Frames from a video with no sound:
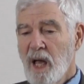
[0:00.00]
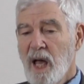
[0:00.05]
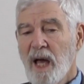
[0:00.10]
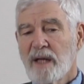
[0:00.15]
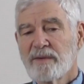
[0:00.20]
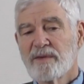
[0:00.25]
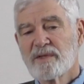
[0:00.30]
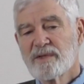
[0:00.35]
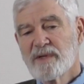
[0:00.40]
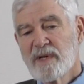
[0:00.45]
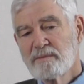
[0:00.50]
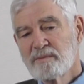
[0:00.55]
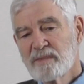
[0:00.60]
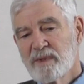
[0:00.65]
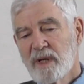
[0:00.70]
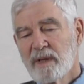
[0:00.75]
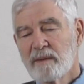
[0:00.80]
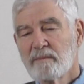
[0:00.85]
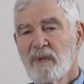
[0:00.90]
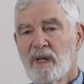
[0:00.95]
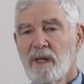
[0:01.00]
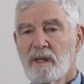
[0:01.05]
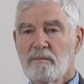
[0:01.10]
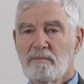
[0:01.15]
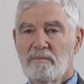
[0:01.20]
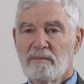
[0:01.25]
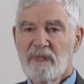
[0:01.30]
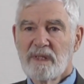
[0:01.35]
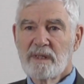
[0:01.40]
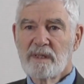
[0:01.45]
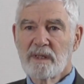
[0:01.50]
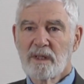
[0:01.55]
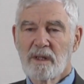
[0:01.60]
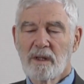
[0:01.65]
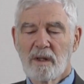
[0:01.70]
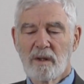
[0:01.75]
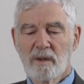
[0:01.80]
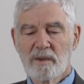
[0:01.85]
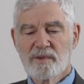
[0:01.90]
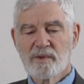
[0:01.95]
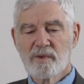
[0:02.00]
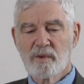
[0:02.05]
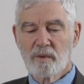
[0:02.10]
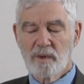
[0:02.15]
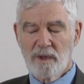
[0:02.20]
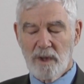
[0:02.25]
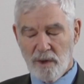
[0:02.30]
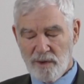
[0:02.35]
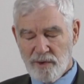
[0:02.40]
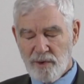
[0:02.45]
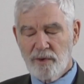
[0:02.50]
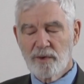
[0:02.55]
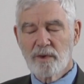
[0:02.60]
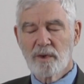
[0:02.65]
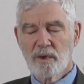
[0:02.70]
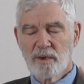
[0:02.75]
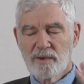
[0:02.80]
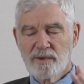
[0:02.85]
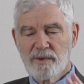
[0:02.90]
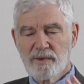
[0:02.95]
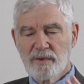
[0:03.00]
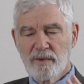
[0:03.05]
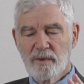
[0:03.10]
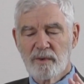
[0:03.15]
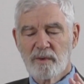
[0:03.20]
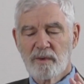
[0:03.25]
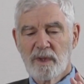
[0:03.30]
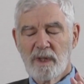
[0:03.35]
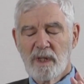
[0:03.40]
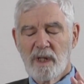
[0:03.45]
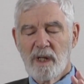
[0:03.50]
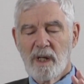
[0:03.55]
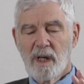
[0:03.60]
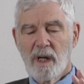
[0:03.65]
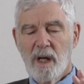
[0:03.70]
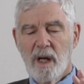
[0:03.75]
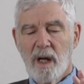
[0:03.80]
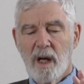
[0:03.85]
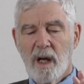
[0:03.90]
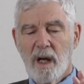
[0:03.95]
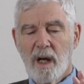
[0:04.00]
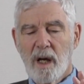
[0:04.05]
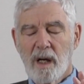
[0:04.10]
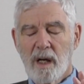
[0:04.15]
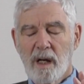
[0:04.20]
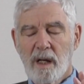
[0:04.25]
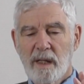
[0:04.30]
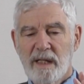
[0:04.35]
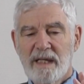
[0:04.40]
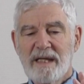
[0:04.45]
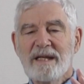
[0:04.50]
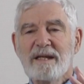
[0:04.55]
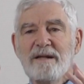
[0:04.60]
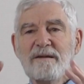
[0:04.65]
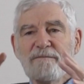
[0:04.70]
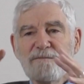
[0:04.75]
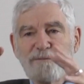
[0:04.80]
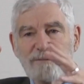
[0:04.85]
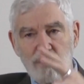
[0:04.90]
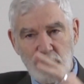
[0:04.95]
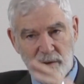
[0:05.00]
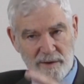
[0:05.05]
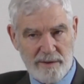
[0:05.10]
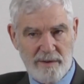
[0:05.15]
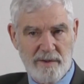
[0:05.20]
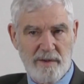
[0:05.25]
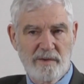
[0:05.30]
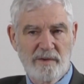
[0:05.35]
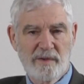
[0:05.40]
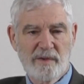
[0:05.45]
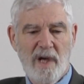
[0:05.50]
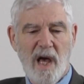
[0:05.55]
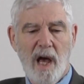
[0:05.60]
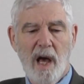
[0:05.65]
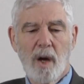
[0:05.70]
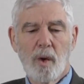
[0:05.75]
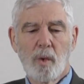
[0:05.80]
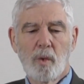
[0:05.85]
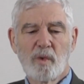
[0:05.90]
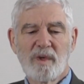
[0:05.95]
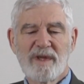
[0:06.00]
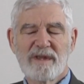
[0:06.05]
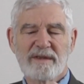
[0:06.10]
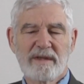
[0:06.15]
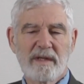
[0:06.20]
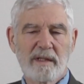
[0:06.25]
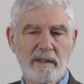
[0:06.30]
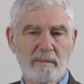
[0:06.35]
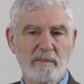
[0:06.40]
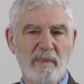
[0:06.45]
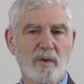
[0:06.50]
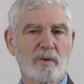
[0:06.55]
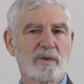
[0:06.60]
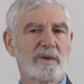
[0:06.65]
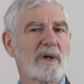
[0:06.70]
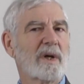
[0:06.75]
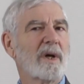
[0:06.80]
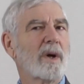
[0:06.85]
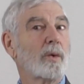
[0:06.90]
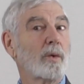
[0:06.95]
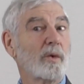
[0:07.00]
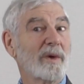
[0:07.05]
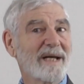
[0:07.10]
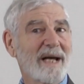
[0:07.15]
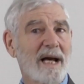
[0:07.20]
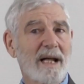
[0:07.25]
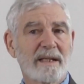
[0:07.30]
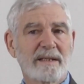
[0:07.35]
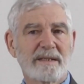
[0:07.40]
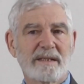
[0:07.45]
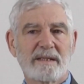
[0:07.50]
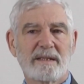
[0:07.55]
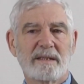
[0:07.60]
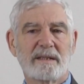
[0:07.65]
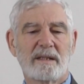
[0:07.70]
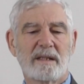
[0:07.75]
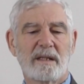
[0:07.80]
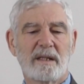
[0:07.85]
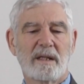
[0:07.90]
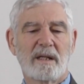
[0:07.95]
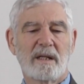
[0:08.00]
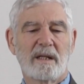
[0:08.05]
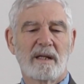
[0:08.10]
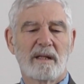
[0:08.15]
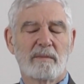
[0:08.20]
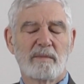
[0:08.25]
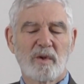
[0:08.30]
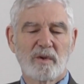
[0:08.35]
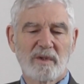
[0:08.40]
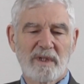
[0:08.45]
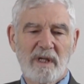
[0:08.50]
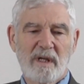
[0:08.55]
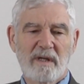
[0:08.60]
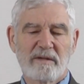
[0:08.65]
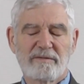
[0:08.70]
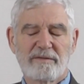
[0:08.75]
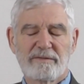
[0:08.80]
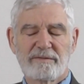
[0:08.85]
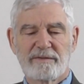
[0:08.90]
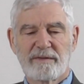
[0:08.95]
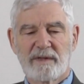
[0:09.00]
At the same time, culture also influences how we think about reality, about life,